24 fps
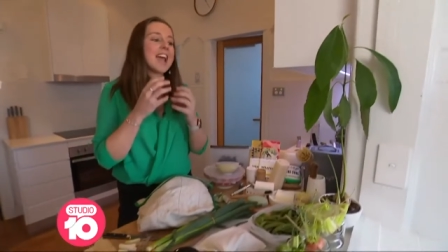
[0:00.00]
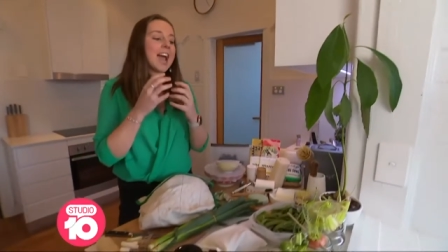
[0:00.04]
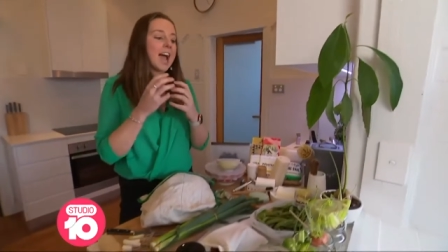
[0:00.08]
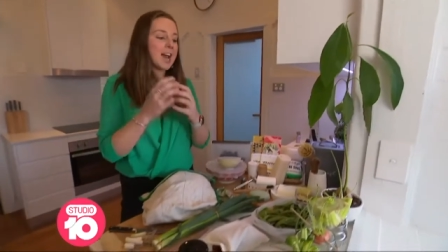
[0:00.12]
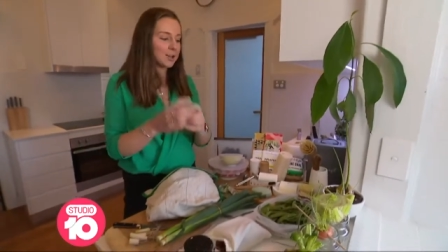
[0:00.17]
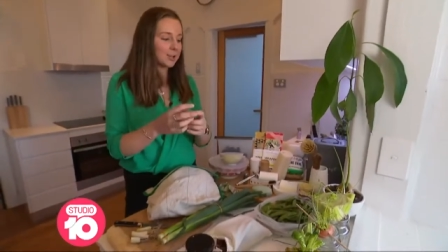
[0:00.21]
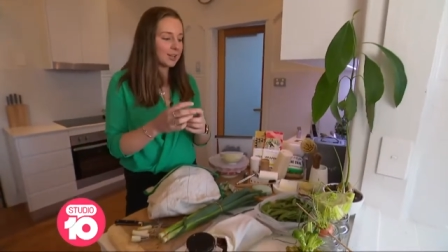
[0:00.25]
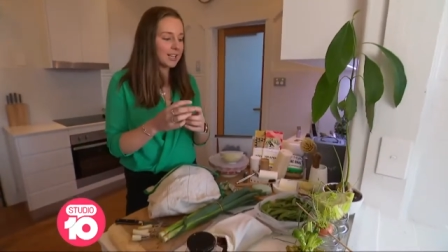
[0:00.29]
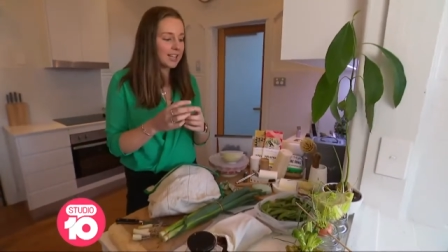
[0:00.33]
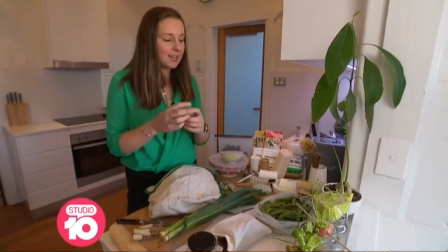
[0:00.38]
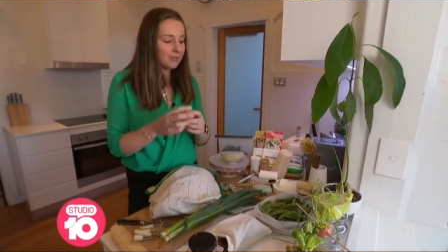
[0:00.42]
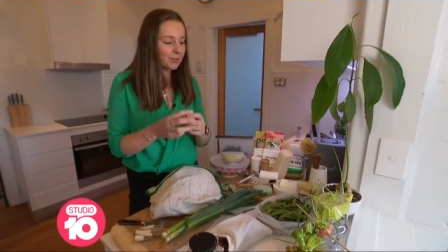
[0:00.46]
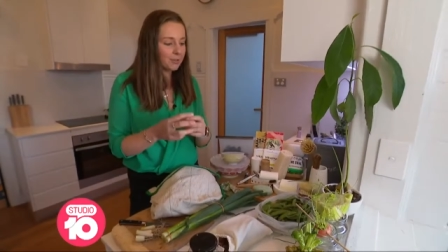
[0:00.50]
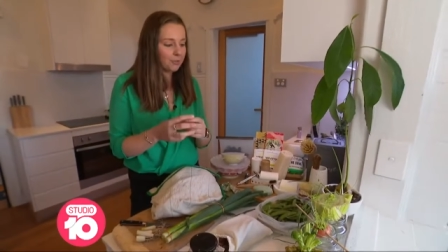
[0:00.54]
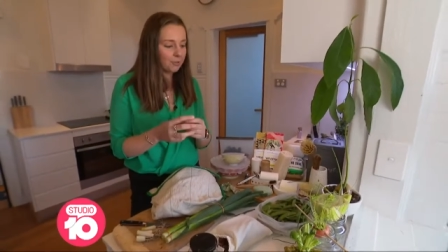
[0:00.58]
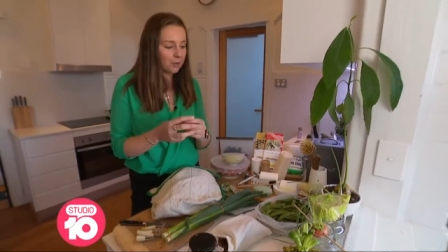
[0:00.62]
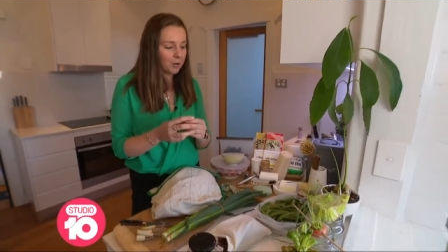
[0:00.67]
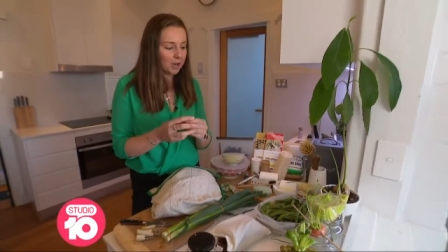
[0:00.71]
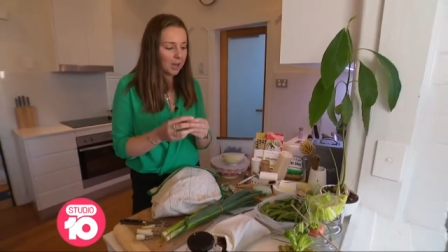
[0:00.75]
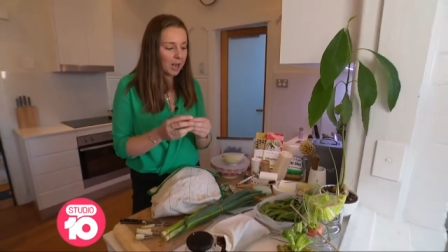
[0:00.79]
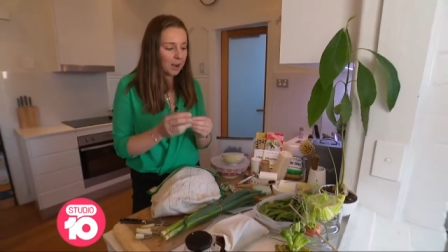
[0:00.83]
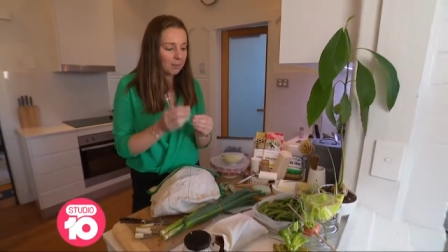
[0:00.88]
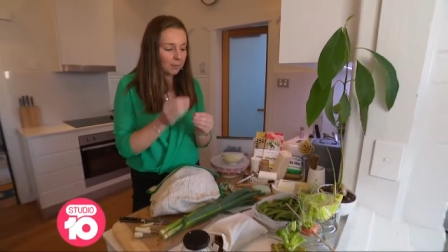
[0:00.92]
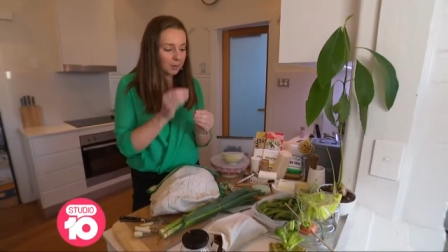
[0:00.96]
and you leave it
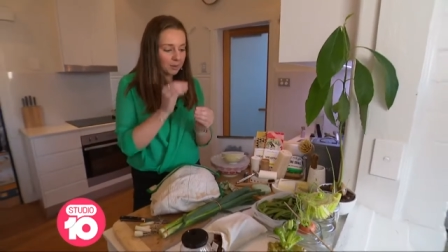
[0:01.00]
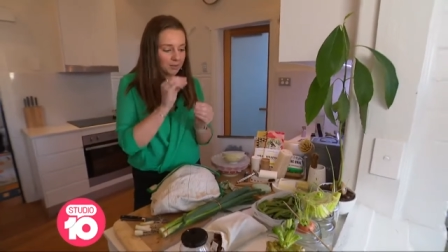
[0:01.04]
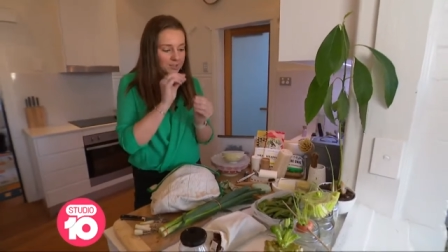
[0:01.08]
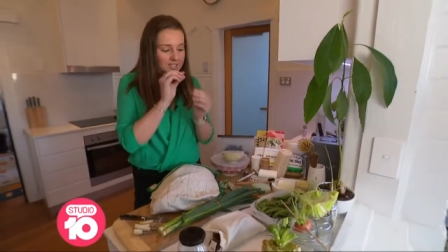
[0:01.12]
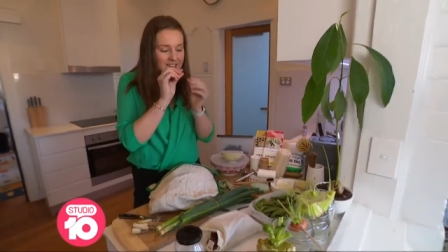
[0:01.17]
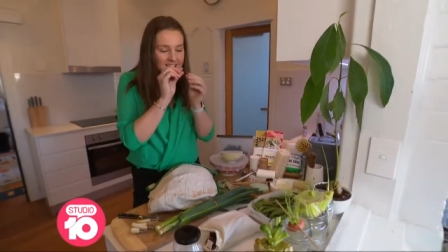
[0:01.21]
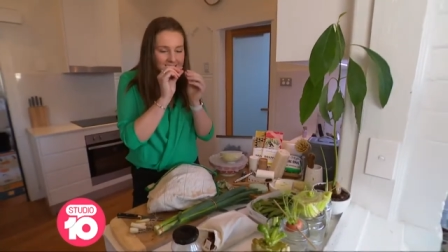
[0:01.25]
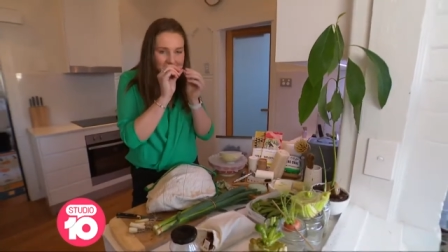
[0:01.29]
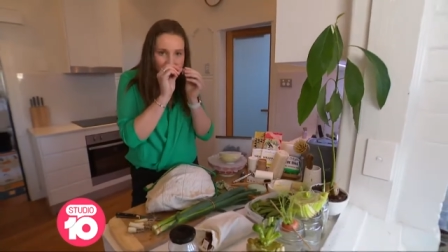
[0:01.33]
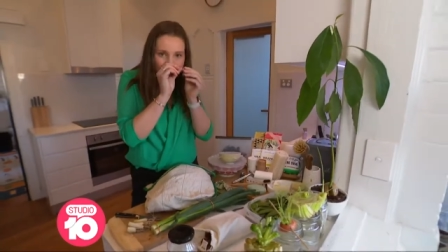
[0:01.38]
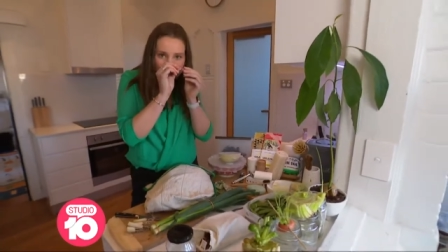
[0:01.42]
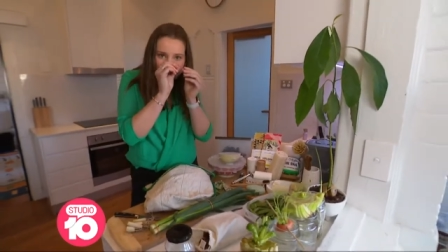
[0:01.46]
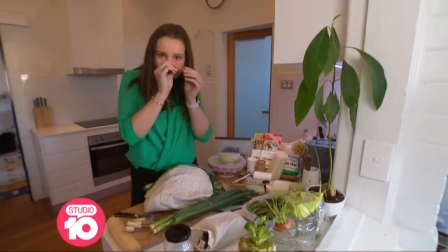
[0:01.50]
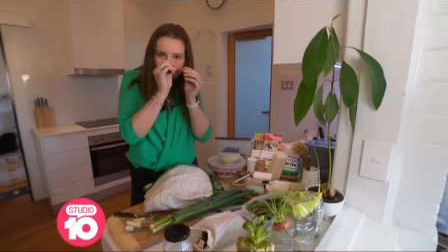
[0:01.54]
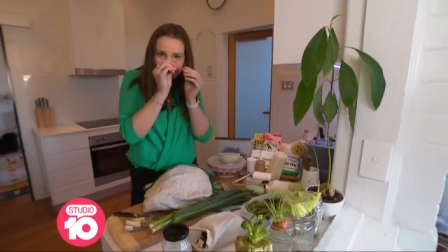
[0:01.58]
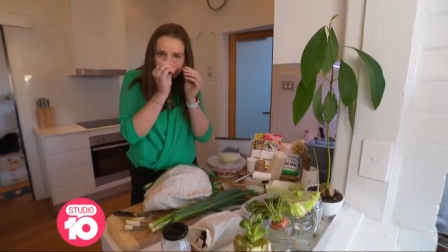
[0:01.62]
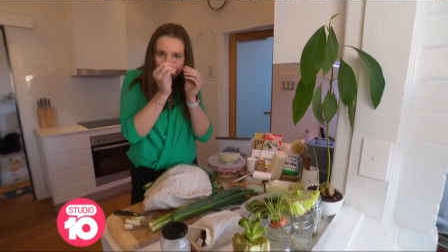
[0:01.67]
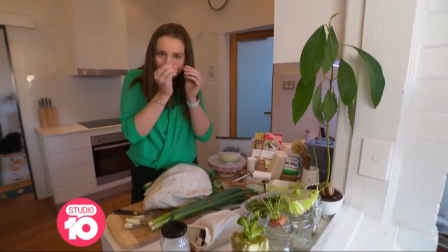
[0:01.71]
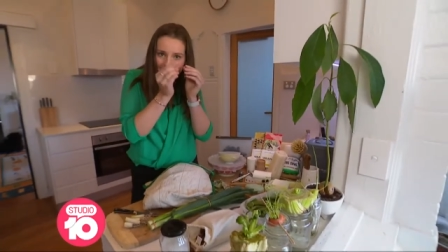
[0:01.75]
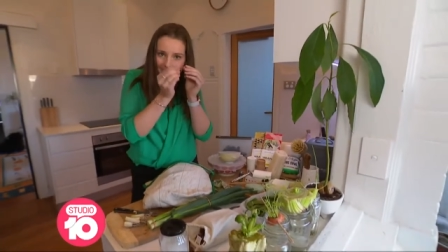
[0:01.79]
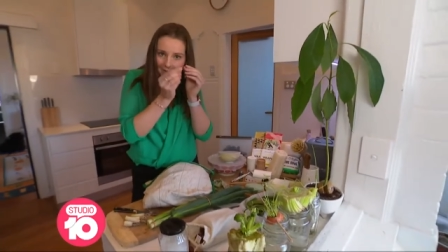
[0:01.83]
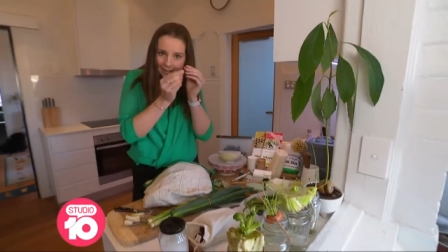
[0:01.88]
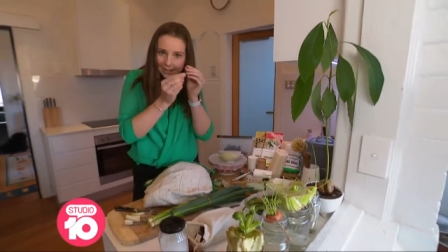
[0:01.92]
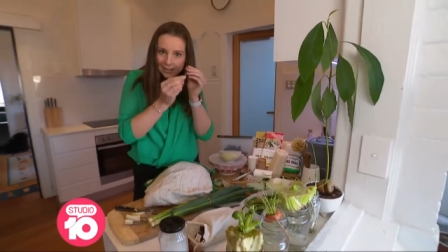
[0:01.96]
for a couple of days
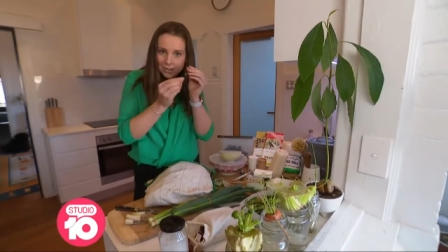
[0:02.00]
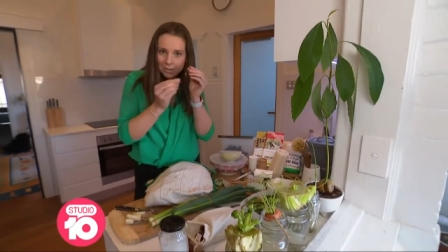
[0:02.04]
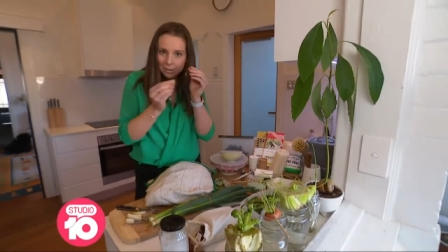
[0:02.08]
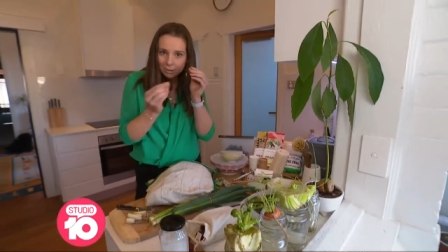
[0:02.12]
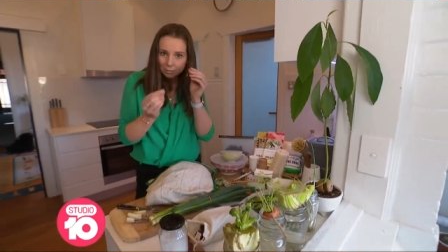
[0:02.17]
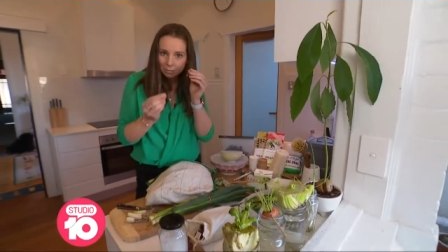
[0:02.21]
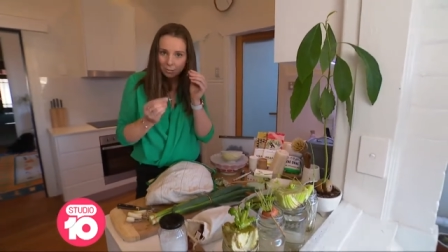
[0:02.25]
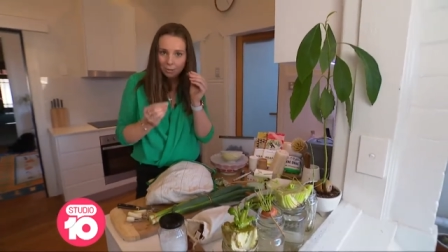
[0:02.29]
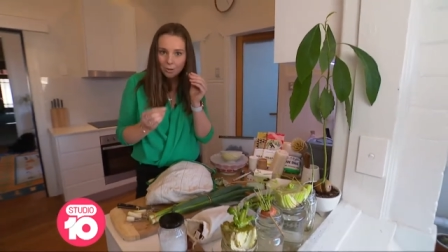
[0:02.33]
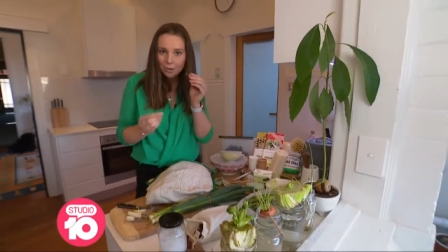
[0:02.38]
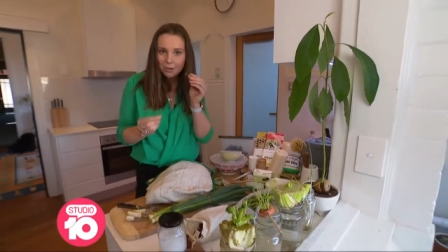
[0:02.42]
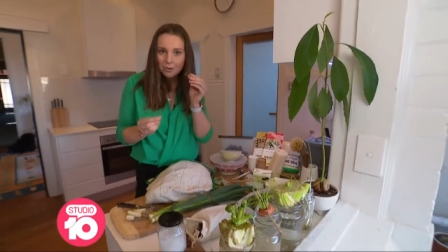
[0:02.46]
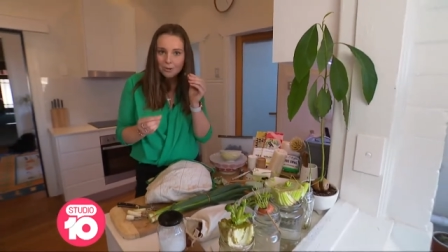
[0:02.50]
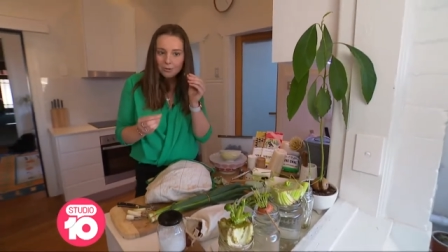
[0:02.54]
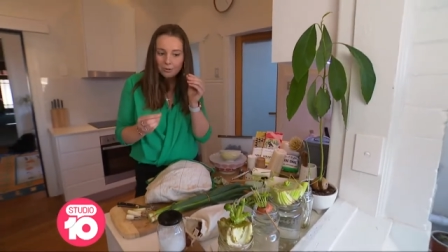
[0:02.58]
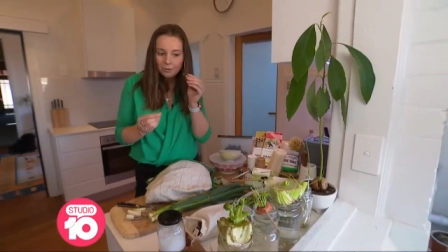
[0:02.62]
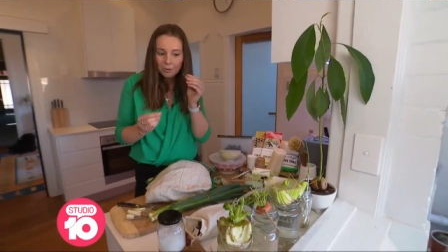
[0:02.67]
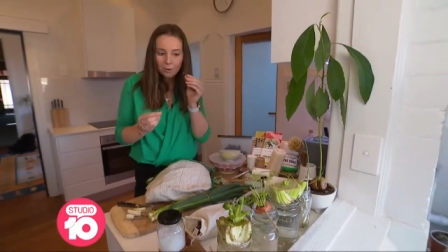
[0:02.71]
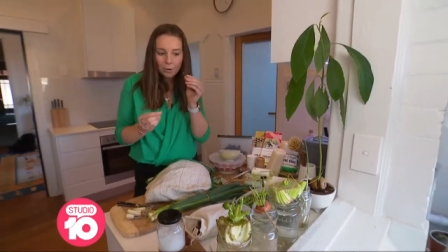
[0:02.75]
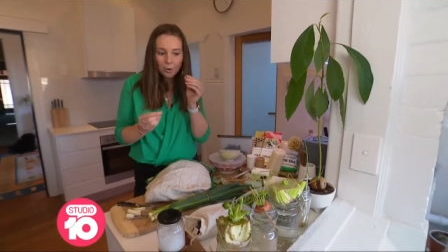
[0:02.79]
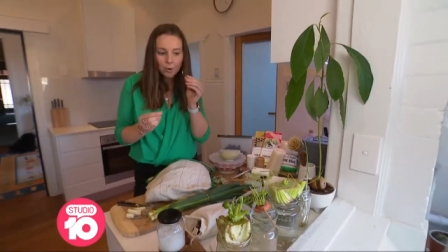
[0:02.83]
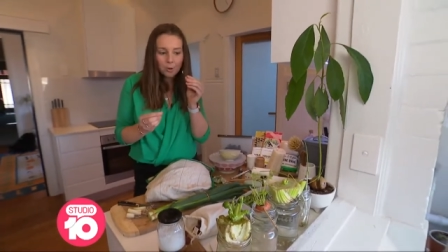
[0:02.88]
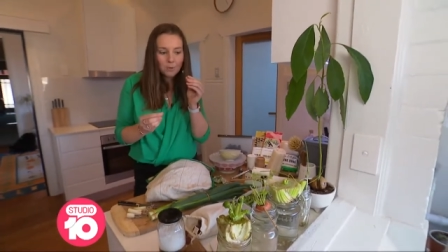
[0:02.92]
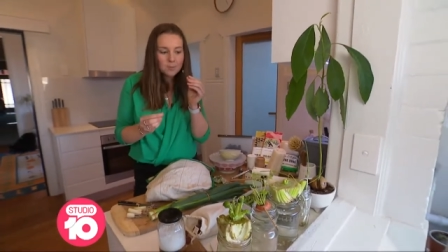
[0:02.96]
until a little root
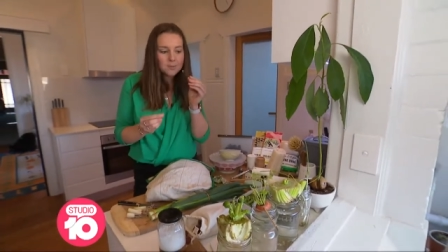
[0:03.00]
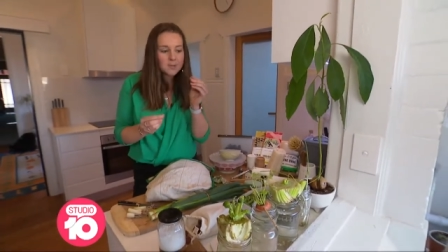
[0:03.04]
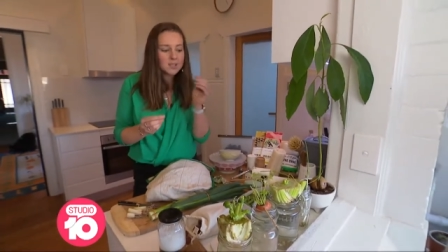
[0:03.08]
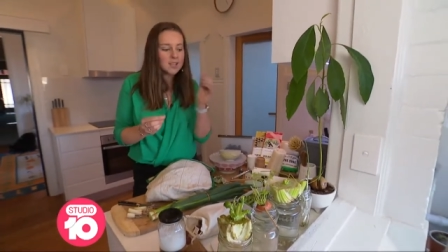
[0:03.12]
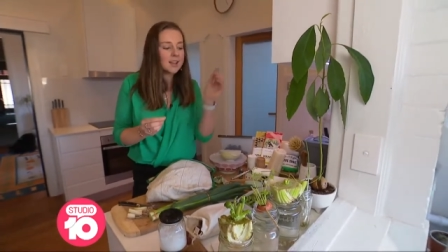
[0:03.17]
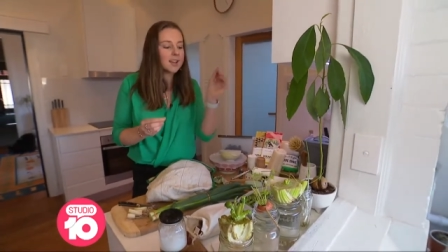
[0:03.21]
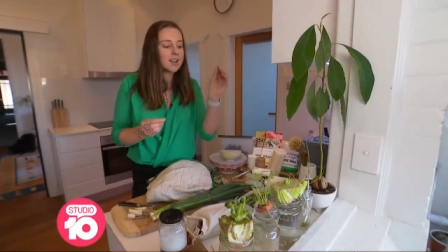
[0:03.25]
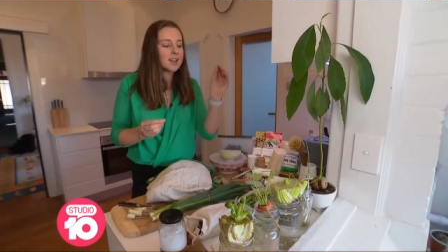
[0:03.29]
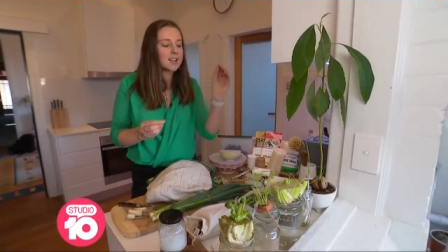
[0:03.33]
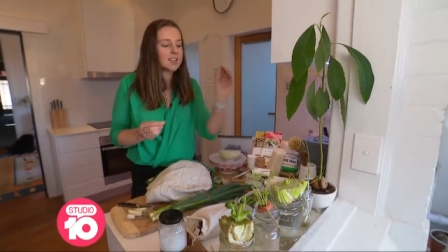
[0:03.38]
forms.